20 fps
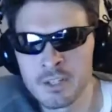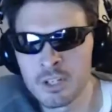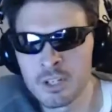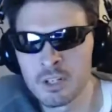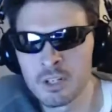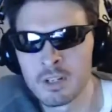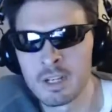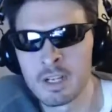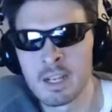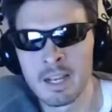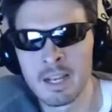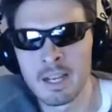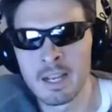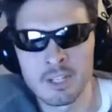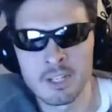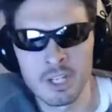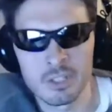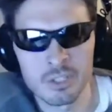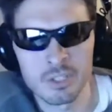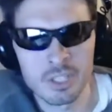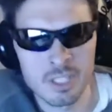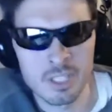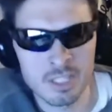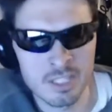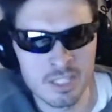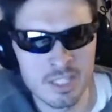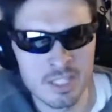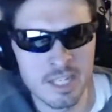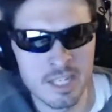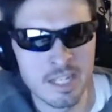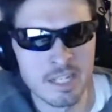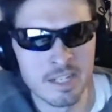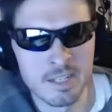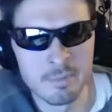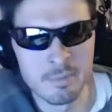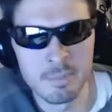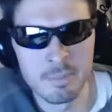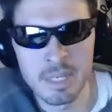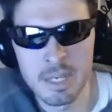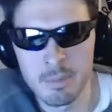in NHL 16 and to
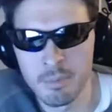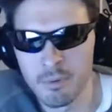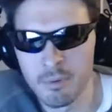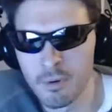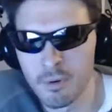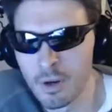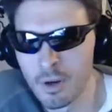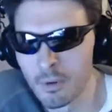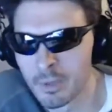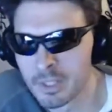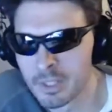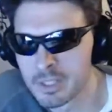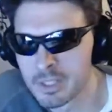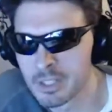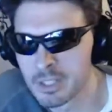be a pro, and it's